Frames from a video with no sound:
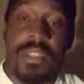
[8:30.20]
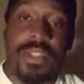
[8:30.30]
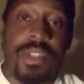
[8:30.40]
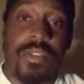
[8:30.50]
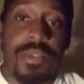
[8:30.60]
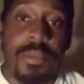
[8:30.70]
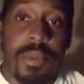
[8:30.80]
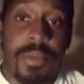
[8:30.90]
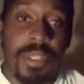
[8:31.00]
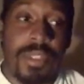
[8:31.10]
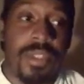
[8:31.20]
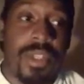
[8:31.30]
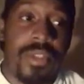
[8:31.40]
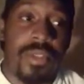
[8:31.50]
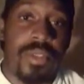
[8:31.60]
of the shift, you probably need to
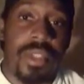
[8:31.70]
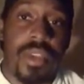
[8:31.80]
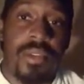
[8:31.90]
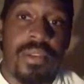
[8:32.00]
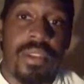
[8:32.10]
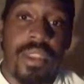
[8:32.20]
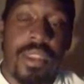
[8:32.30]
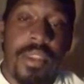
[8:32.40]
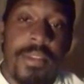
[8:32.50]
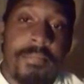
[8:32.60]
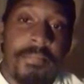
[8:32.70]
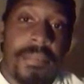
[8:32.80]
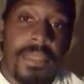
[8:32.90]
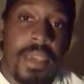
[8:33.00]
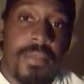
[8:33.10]
change those out
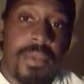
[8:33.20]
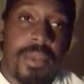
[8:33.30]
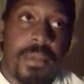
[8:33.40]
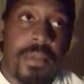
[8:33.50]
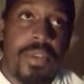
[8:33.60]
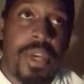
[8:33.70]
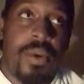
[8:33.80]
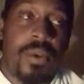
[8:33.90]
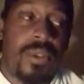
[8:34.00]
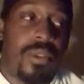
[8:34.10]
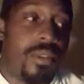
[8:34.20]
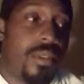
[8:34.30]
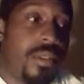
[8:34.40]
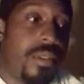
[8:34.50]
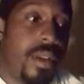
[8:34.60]
after a couple of
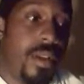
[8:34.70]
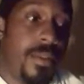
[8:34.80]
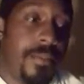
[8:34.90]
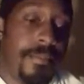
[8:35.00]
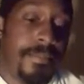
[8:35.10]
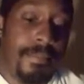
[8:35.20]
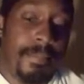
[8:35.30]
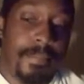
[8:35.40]
hours to